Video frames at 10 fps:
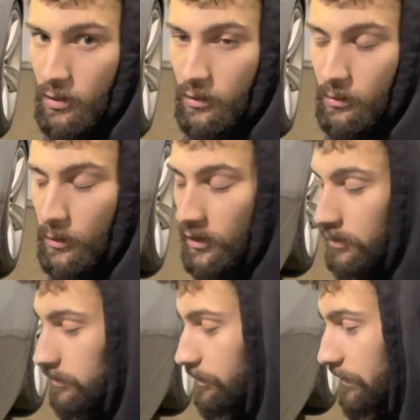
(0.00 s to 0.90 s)
in the rear
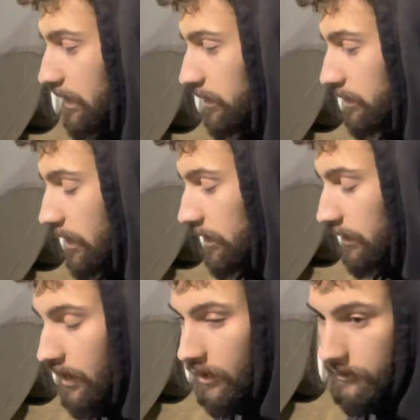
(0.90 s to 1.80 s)
and a 9.5
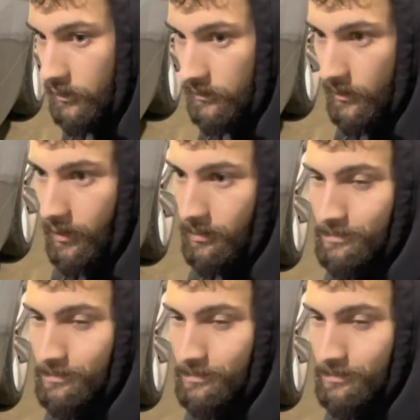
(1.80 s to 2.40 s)
in the front.